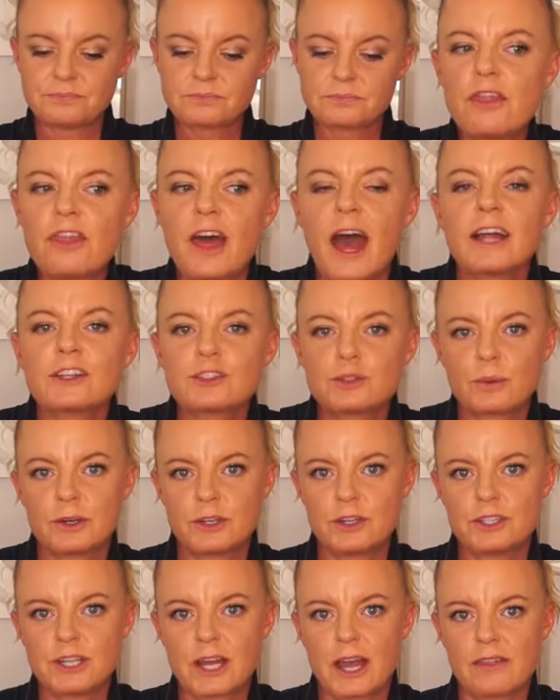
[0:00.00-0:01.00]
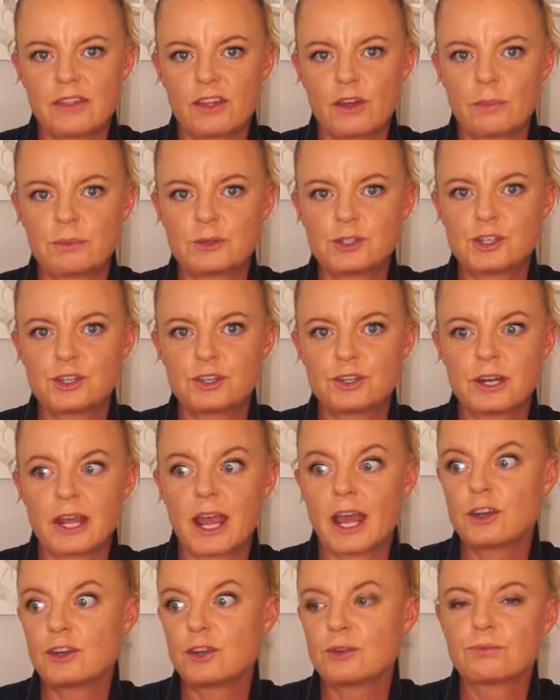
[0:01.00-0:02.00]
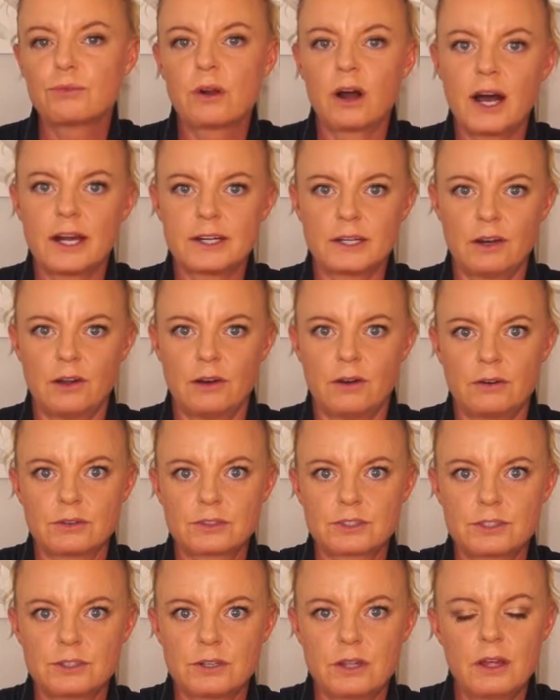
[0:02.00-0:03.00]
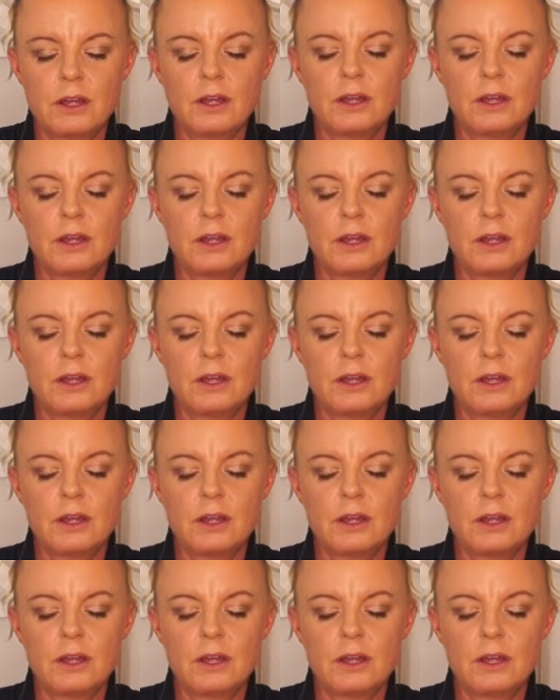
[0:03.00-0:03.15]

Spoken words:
that's when you take the opportunity and you ride a lot.